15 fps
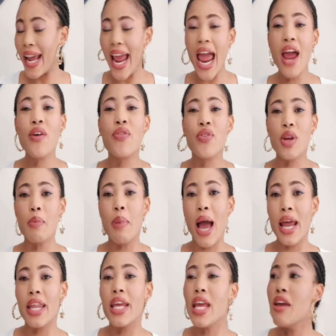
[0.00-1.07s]
Like
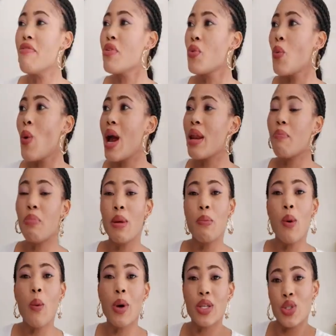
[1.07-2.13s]
everybody, even when
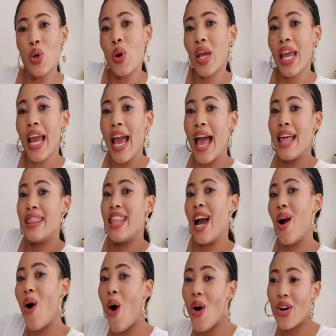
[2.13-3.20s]
people were talking
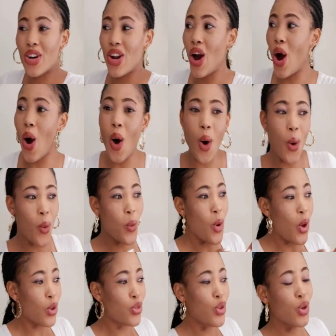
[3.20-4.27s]
at their corner,
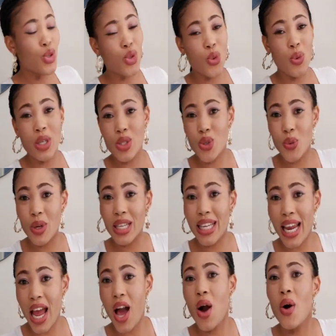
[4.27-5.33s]
or those who were
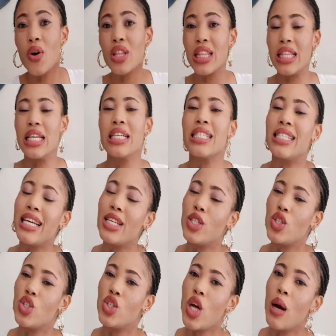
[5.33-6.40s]
doing their own things,
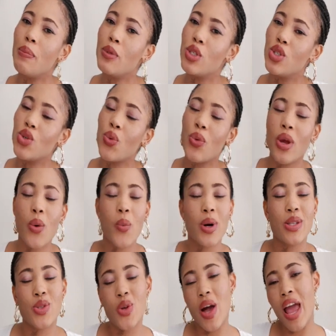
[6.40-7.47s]
they stopped
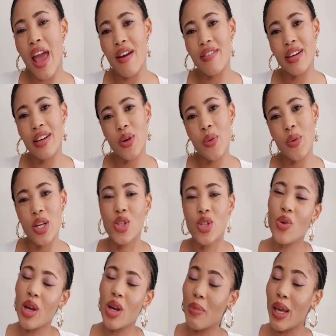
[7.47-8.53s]
doing whatsoever they were
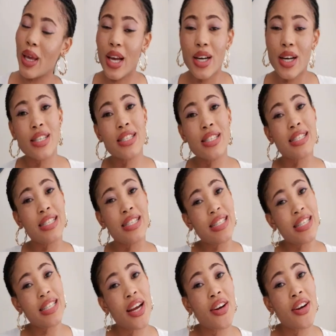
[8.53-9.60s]
doing, because
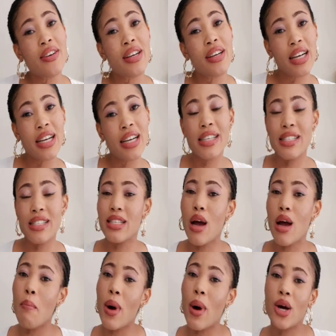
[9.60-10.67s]
Sarah
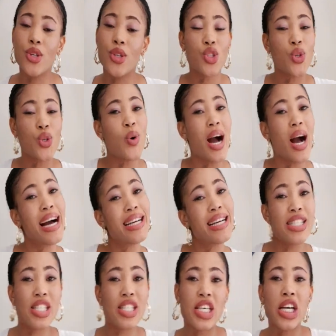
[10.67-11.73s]
is about to
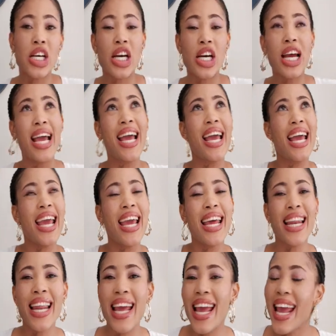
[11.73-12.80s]
answer
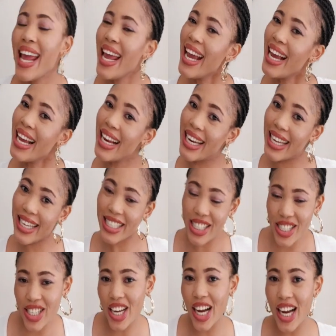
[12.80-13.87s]
in
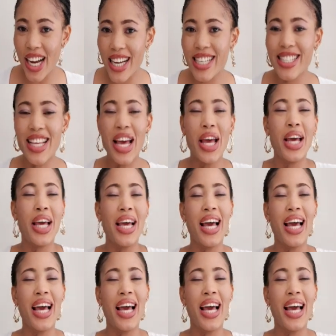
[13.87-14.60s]
English, guys.